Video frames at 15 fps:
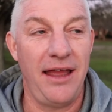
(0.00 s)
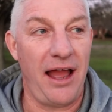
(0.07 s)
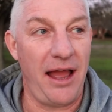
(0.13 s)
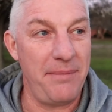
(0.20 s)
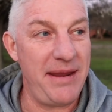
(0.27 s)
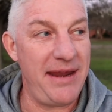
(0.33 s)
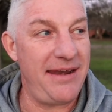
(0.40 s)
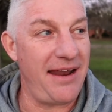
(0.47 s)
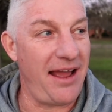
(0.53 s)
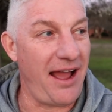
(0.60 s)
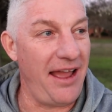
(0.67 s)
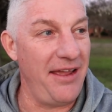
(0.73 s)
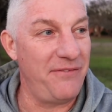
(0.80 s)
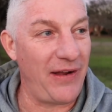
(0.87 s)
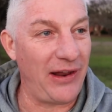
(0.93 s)
I mean,
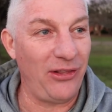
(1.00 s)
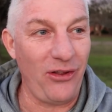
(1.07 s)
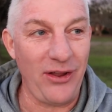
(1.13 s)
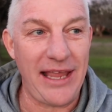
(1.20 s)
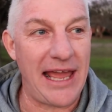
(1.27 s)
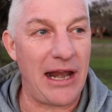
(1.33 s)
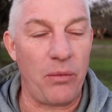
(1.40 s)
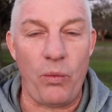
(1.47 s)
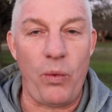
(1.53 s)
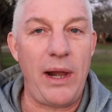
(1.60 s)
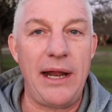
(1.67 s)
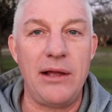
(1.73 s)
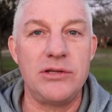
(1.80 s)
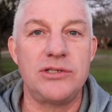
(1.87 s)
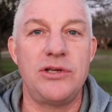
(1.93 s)
if I look at it,
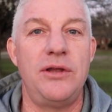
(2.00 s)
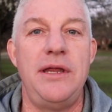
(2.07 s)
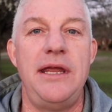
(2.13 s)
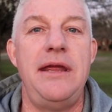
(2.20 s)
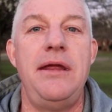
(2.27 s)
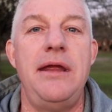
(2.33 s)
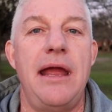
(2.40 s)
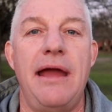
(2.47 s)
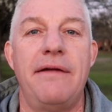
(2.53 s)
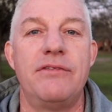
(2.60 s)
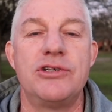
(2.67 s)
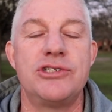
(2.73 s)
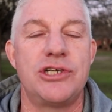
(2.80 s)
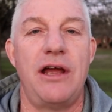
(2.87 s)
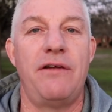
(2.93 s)
what else could he
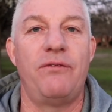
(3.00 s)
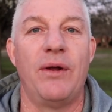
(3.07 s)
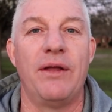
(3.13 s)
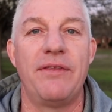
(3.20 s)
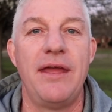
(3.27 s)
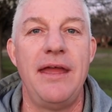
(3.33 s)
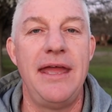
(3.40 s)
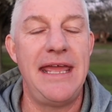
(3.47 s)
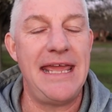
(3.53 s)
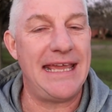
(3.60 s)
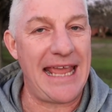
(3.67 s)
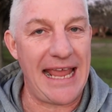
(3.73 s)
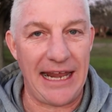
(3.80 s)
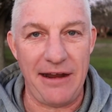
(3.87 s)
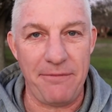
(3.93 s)
ever shove with? He
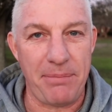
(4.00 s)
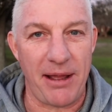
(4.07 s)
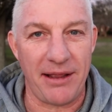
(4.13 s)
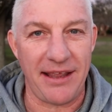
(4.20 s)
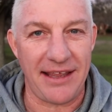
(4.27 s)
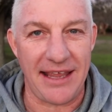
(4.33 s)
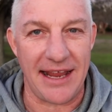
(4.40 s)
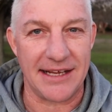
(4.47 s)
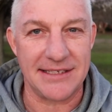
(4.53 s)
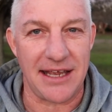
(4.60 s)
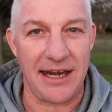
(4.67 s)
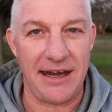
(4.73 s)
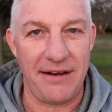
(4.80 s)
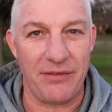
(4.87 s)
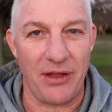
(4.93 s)
can't have pocket kings.
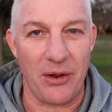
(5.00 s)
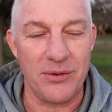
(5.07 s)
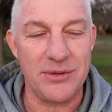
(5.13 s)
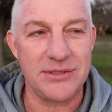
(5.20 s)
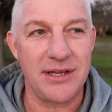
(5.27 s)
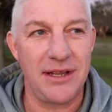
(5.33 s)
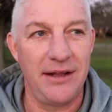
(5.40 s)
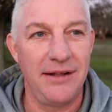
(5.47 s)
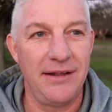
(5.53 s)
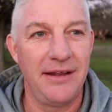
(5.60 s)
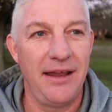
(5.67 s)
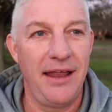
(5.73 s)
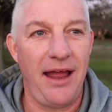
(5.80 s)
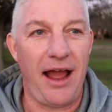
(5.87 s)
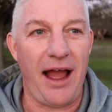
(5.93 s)
I those.
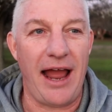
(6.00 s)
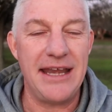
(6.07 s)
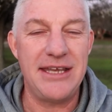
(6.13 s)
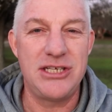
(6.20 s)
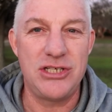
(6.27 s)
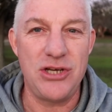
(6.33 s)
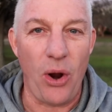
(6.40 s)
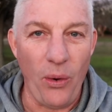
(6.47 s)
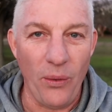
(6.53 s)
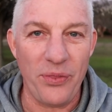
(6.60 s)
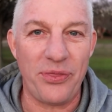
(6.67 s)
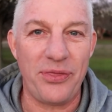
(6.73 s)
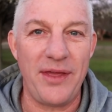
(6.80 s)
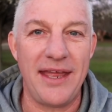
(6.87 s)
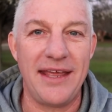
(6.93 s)
I
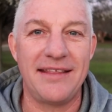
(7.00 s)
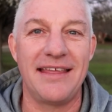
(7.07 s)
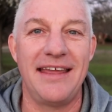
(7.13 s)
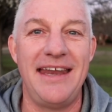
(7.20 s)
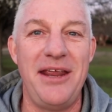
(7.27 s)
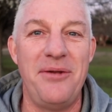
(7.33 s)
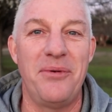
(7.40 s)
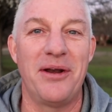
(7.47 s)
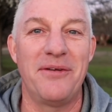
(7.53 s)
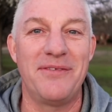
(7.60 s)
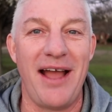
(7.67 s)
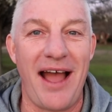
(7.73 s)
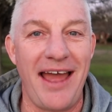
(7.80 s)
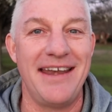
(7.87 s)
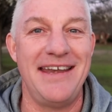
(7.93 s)
don't think that he would have
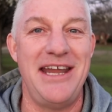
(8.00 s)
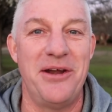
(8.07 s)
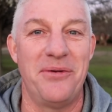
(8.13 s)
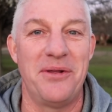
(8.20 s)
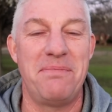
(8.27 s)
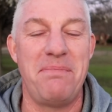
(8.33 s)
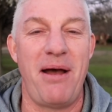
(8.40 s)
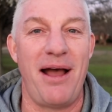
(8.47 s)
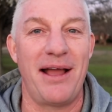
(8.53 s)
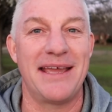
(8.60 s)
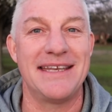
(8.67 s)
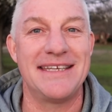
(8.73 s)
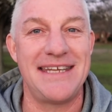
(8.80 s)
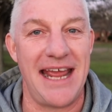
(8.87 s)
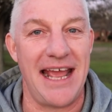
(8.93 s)
gotten here with
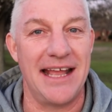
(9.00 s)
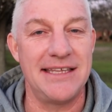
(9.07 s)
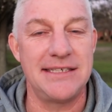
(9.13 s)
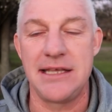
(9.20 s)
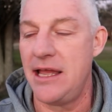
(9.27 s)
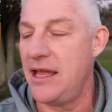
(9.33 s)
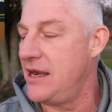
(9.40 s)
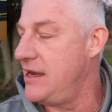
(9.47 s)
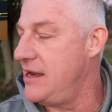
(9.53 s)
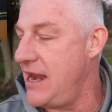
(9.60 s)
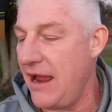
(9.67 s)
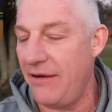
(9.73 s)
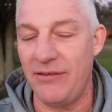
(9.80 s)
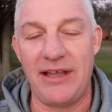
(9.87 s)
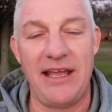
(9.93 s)
pocket tens.
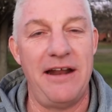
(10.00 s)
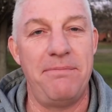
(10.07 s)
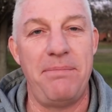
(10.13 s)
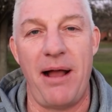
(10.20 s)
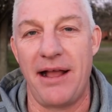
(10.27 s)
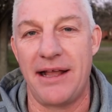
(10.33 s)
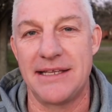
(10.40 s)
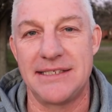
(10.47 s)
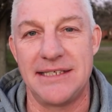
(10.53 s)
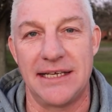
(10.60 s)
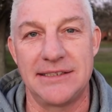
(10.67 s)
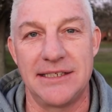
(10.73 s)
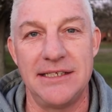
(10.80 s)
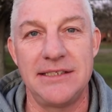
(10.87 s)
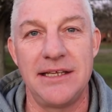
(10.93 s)
Never can have pocket
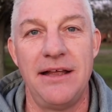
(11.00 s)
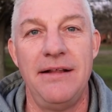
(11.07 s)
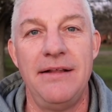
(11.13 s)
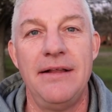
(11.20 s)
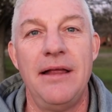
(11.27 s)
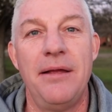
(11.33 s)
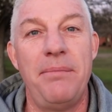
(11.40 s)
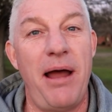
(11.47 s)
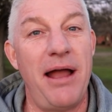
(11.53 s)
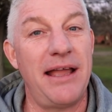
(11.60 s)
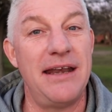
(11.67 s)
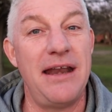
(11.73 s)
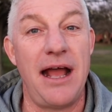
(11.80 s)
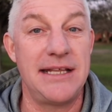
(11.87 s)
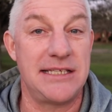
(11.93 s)
sixes.
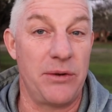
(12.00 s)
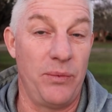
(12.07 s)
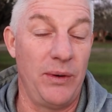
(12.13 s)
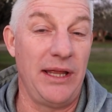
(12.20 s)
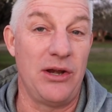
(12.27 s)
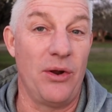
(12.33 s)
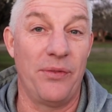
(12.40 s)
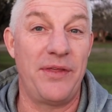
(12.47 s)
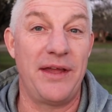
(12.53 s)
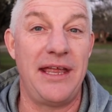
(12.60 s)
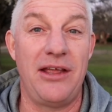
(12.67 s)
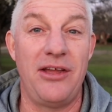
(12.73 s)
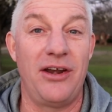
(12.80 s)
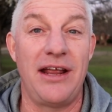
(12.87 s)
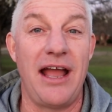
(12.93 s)
Pocket nines, I really don't think
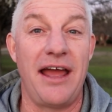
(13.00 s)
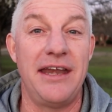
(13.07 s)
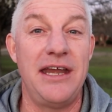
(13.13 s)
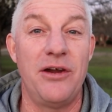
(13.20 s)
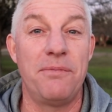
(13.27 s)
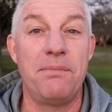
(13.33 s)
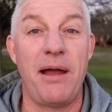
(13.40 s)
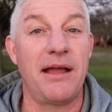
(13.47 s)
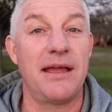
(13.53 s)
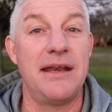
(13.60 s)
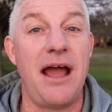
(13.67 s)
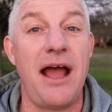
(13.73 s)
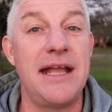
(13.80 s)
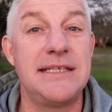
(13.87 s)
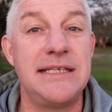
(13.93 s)
he could have gotten here with pocket
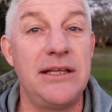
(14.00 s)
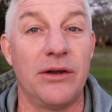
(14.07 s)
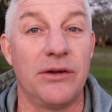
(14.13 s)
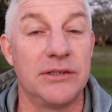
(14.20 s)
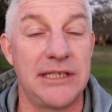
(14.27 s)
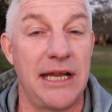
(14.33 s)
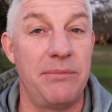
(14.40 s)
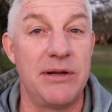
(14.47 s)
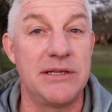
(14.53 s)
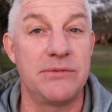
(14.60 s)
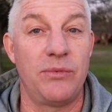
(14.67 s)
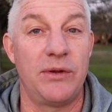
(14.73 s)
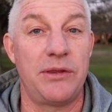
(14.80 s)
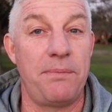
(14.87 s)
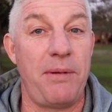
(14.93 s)
nines either. Same
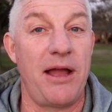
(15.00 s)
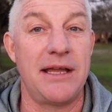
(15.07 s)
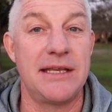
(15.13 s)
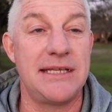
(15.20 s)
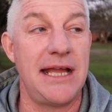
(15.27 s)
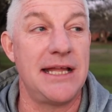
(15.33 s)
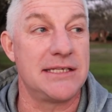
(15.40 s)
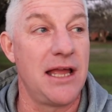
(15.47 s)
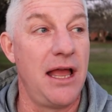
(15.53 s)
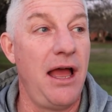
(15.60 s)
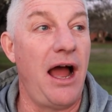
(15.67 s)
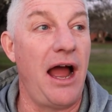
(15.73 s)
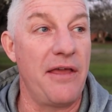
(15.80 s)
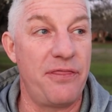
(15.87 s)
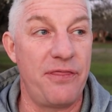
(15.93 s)
reason with the pocket tens.
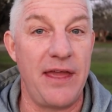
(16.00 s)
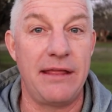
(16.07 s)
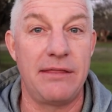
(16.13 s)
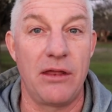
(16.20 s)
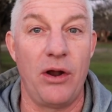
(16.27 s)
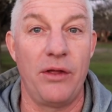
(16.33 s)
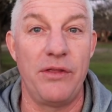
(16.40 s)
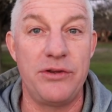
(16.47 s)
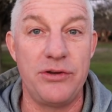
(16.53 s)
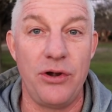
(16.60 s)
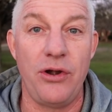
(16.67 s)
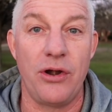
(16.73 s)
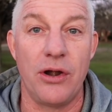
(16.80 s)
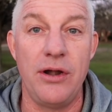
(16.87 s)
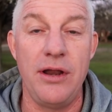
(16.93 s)
I think that on the
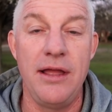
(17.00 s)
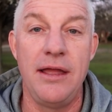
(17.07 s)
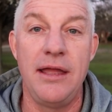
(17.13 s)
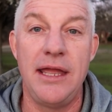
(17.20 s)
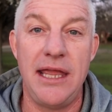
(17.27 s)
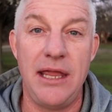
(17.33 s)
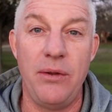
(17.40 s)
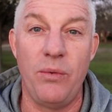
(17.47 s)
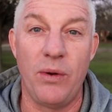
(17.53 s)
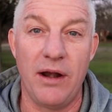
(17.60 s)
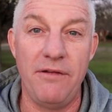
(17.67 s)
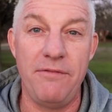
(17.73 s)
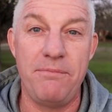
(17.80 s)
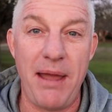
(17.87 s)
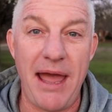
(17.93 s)
turn, he would
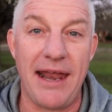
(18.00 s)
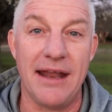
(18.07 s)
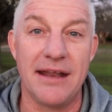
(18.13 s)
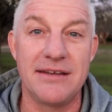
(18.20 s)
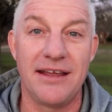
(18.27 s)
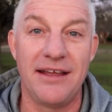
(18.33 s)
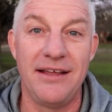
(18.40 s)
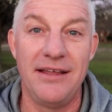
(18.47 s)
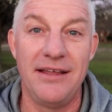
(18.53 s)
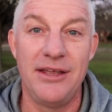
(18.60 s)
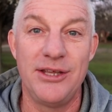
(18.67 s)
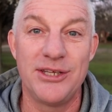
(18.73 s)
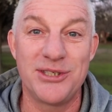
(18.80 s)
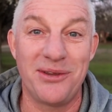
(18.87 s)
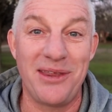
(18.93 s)
have bet it.
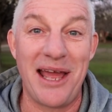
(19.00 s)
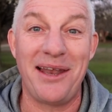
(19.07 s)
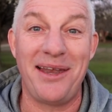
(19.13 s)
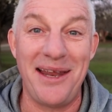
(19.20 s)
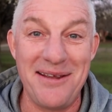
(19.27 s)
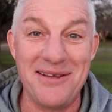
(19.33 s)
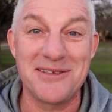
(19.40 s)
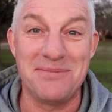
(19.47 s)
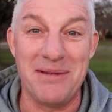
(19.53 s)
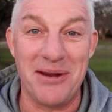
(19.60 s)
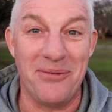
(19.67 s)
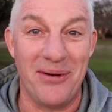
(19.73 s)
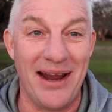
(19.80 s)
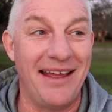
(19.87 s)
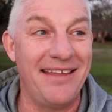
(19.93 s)
So that leaves me
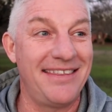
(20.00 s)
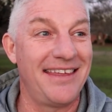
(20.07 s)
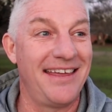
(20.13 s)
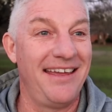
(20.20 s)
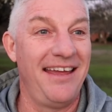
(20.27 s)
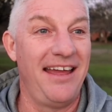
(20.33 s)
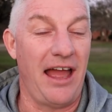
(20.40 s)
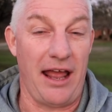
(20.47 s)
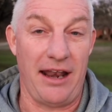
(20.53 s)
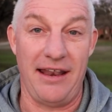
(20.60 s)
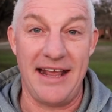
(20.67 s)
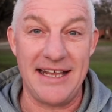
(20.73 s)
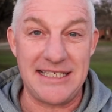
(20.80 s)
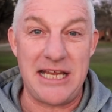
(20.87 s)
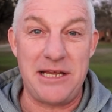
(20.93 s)
with,
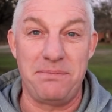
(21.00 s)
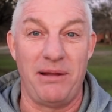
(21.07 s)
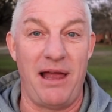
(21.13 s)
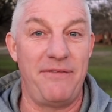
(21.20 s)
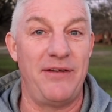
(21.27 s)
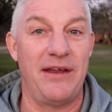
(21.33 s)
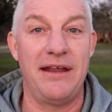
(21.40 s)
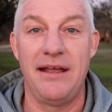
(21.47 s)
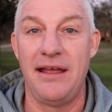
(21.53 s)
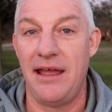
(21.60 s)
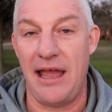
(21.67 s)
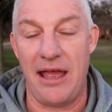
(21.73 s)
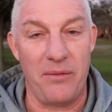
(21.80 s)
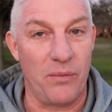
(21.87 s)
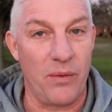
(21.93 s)
unless he's bluffing,
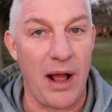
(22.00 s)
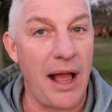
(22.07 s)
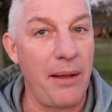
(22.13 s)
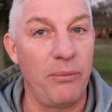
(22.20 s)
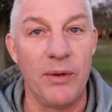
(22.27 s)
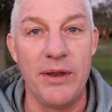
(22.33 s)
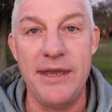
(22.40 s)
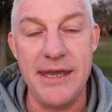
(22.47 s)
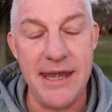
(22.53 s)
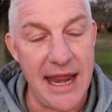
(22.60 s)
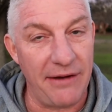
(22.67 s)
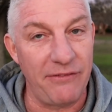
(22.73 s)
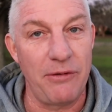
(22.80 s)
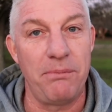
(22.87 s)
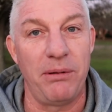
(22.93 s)
and Rob would
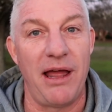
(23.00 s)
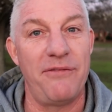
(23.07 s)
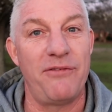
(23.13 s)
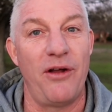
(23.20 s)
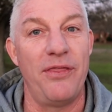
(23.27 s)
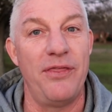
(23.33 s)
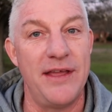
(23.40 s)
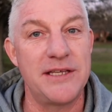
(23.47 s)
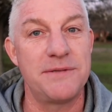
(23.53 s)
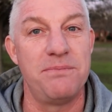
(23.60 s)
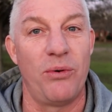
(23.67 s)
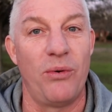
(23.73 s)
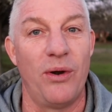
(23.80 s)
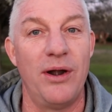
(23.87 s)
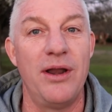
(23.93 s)
never bluff on this
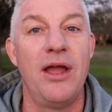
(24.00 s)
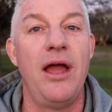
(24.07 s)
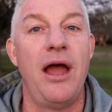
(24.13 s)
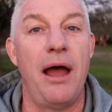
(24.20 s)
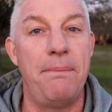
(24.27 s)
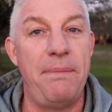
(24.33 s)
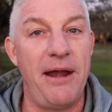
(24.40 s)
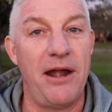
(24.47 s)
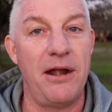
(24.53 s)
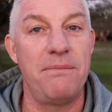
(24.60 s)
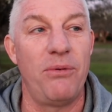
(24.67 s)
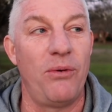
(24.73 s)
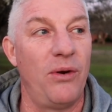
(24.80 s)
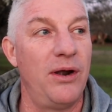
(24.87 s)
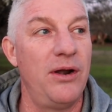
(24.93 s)
board, a
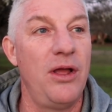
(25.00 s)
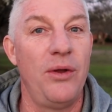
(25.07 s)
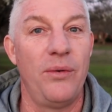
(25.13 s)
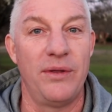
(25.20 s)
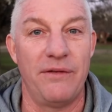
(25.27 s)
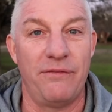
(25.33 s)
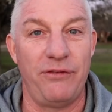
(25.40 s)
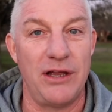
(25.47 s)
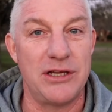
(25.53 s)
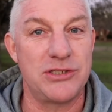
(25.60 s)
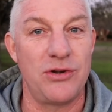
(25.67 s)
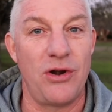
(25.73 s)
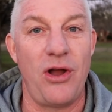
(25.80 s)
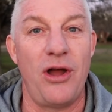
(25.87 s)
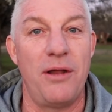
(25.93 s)
paired board with a flush
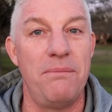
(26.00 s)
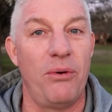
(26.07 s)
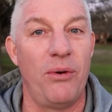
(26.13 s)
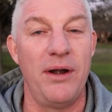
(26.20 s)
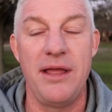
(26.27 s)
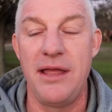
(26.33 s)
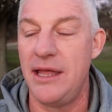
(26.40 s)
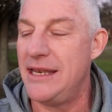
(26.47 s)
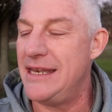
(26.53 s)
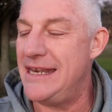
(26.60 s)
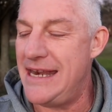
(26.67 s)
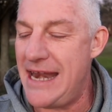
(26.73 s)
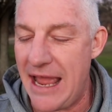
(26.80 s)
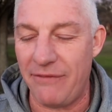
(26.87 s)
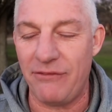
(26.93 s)
draw on board,
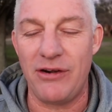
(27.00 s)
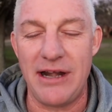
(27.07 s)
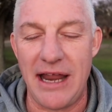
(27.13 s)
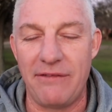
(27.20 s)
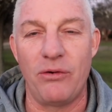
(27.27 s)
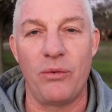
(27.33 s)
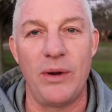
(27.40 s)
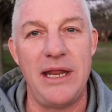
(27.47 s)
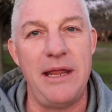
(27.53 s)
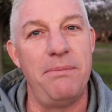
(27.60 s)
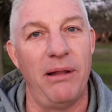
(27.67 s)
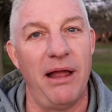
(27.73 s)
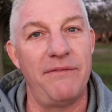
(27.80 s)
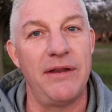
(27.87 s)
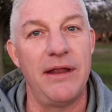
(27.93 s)
never, never would he
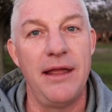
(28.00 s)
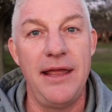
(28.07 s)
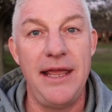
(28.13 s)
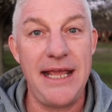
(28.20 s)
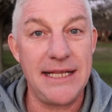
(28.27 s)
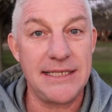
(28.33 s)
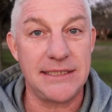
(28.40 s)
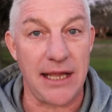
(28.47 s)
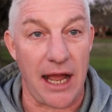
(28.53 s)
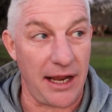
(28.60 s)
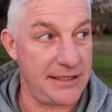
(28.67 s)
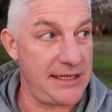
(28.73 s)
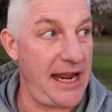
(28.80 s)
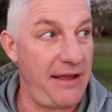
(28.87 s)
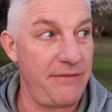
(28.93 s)
bluffing. He's
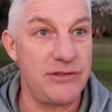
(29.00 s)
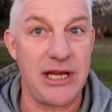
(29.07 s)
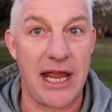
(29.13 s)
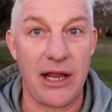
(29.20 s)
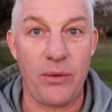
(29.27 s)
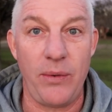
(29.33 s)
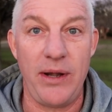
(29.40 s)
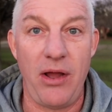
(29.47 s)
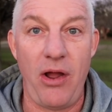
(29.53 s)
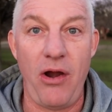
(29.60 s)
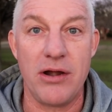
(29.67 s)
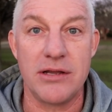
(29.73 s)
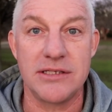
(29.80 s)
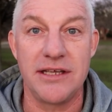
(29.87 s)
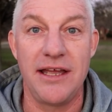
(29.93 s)
got to have jack queen of
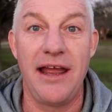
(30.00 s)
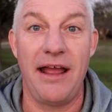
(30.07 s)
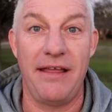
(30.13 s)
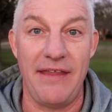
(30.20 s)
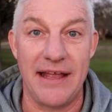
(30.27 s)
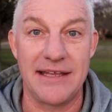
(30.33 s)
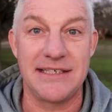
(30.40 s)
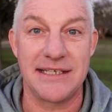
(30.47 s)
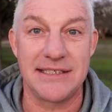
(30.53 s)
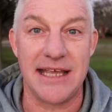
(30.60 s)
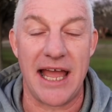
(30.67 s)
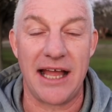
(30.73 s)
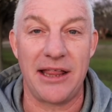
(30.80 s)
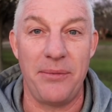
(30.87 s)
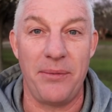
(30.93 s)
hearts, and that's
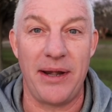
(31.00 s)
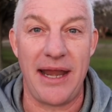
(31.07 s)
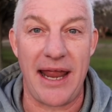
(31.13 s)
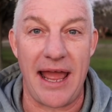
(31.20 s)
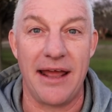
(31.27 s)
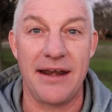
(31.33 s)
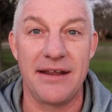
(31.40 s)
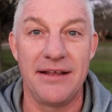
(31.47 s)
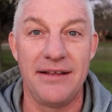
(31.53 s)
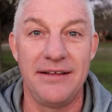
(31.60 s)
exactly what he had.